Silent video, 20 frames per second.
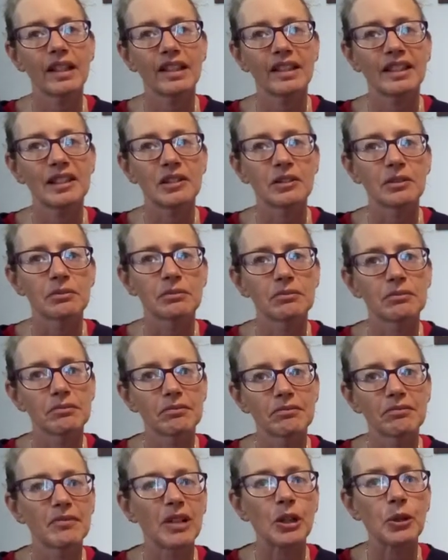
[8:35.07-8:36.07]
you know,
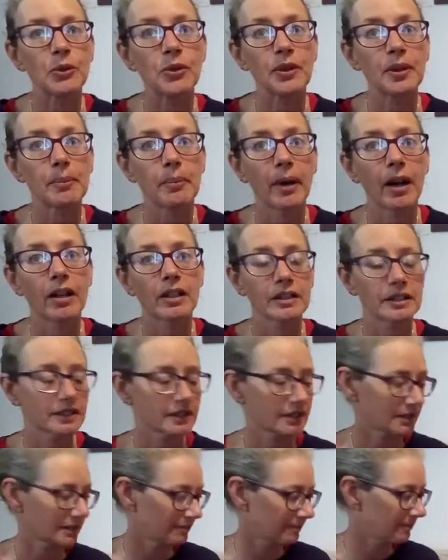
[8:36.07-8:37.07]
lose the
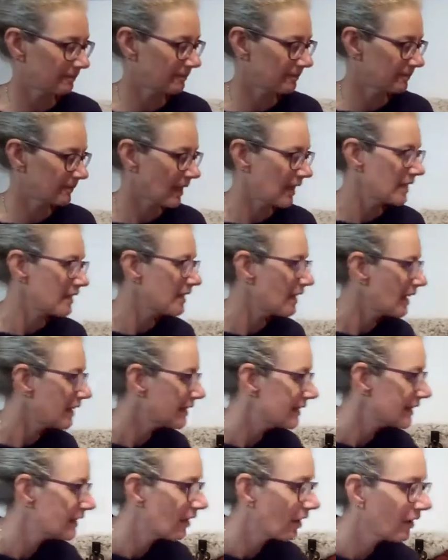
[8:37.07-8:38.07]
box.
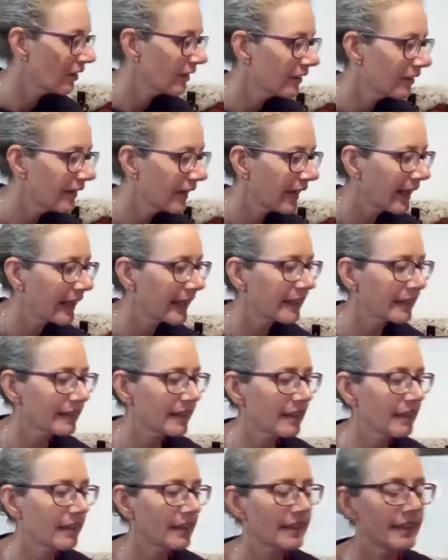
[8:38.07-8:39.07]
The other thing
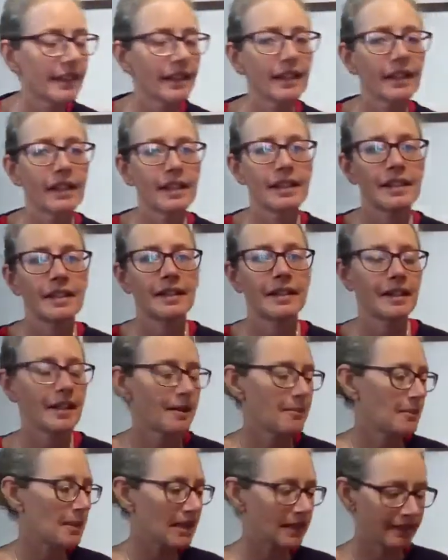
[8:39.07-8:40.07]
that I think is
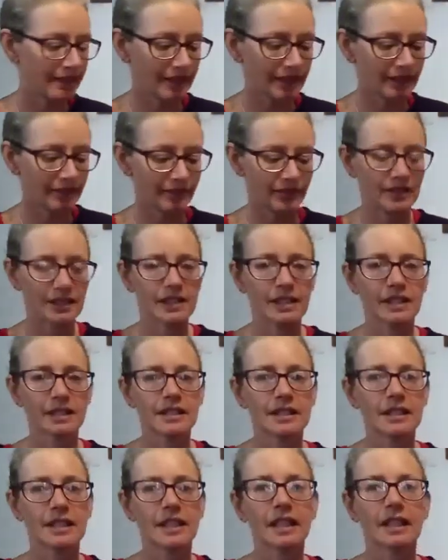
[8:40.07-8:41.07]
amazing,
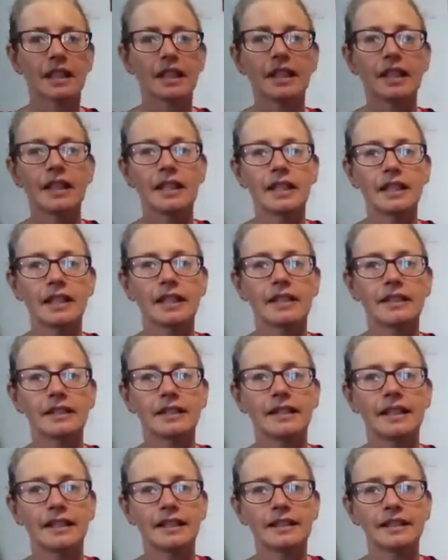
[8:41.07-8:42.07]
fantastic, is
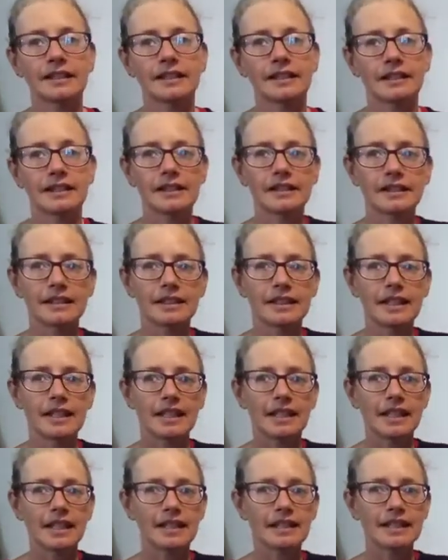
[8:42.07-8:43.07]
this.
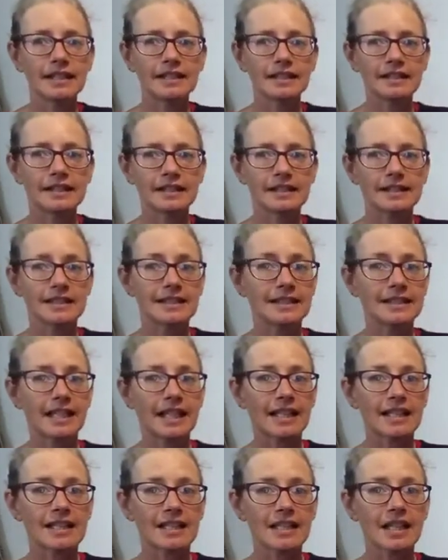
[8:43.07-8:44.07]
And this is a
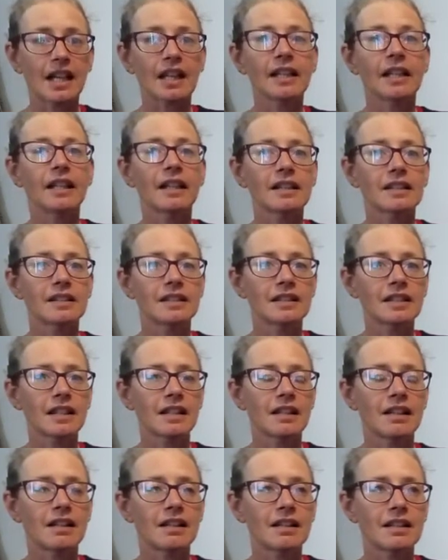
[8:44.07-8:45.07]
stand. I got it
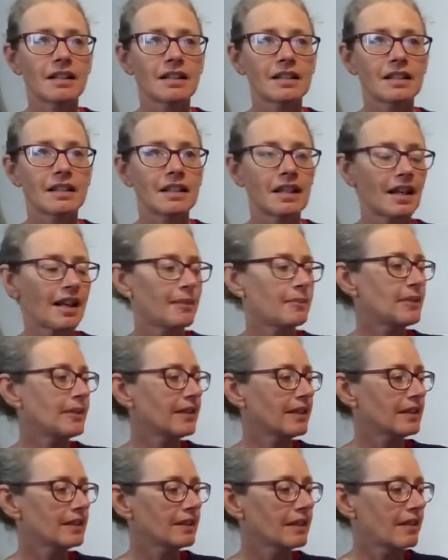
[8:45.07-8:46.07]
on
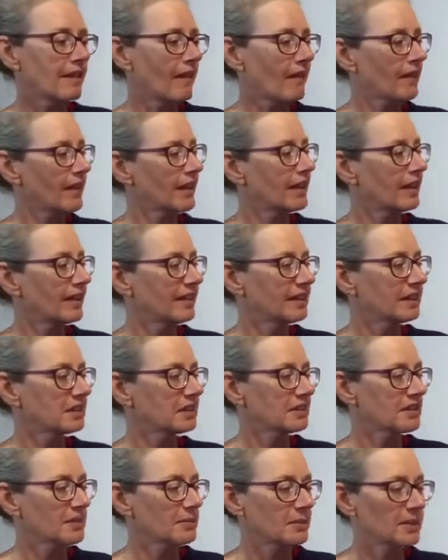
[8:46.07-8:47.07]
Amazon. I think it
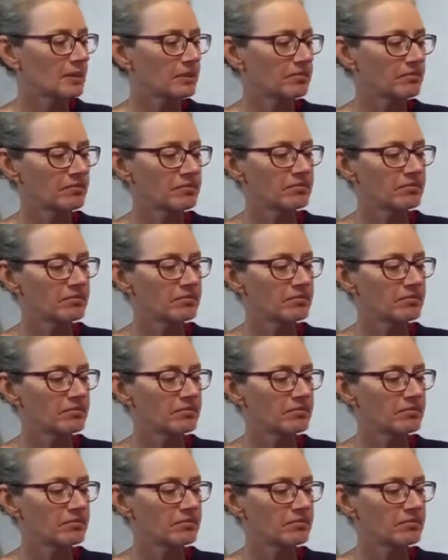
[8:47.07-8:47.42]
cost me